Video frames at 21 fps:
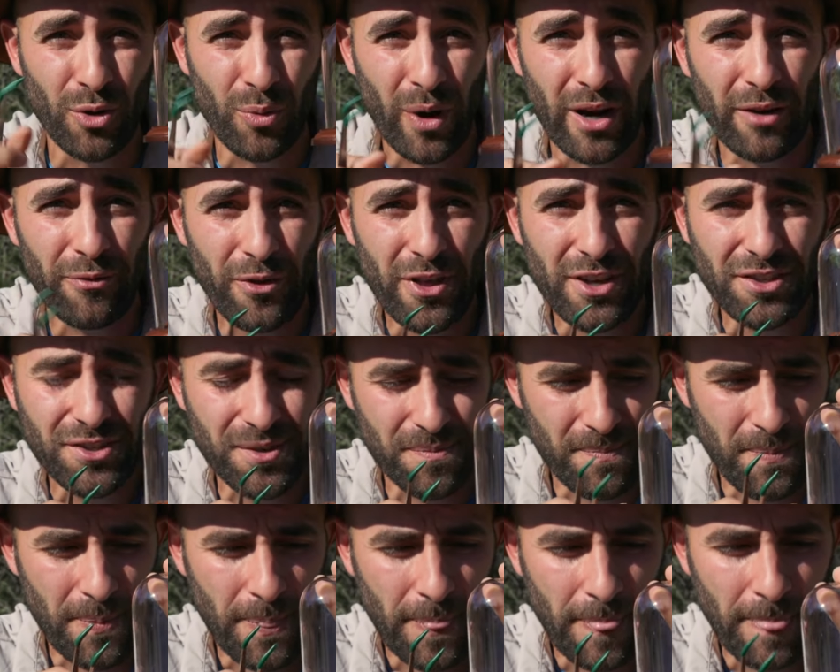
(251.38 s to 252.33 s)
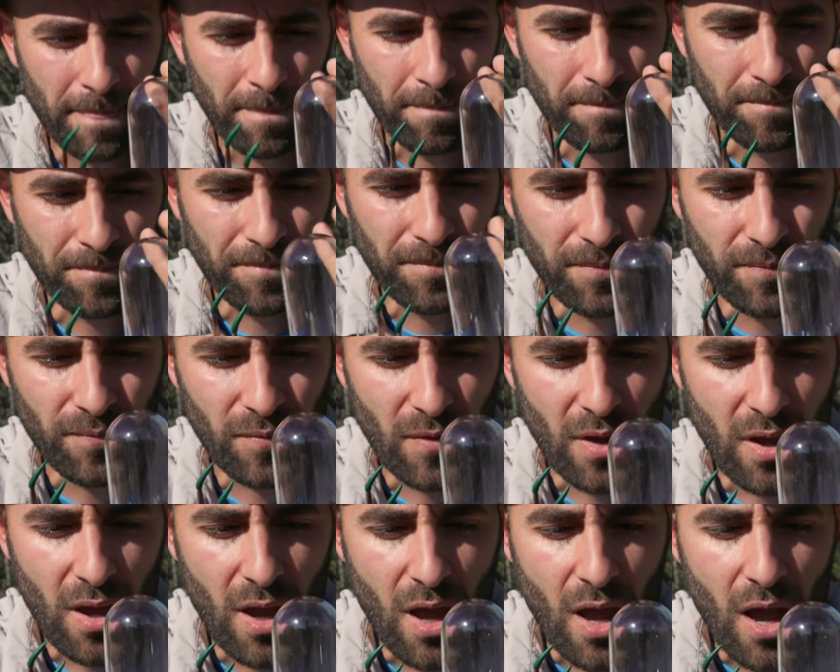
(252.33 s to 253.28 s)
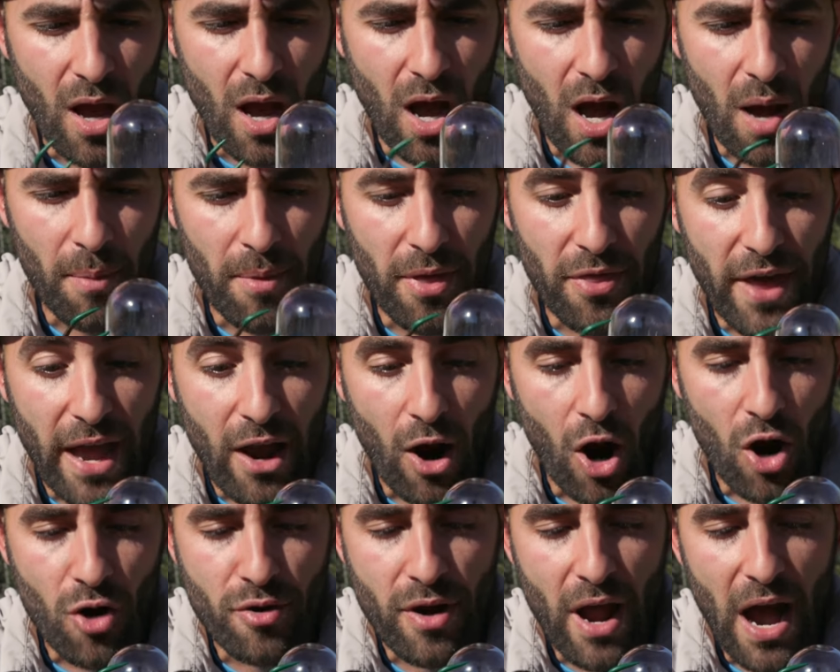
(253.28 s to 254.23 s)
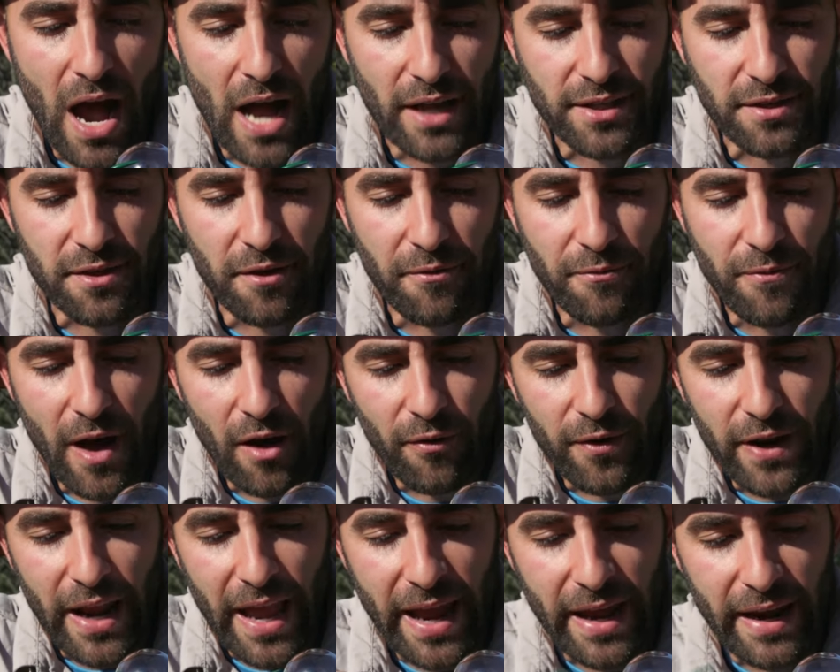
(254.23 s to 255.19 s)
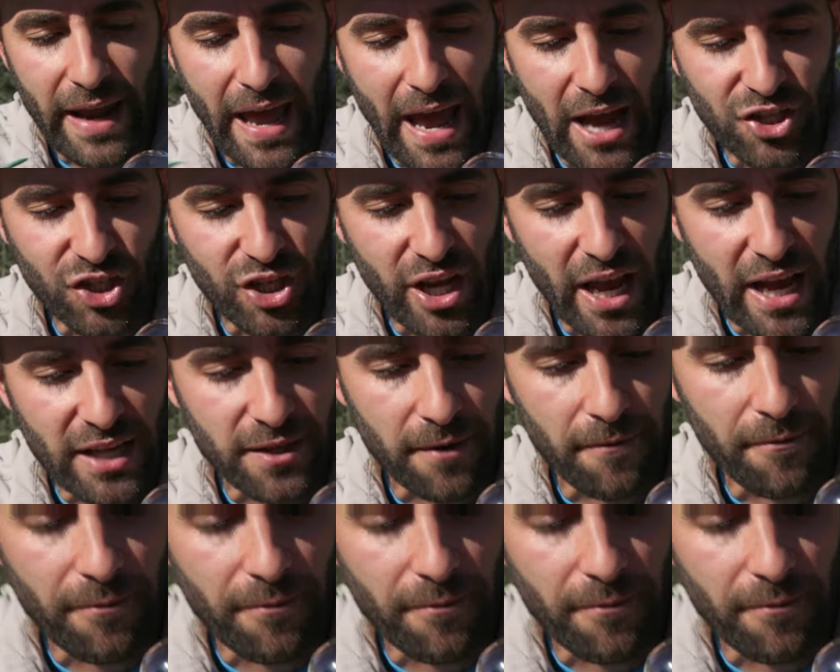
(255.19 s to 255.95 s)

You ready for this? Yeah. Are they delicate? Um, they are not. The velvet ant actually has a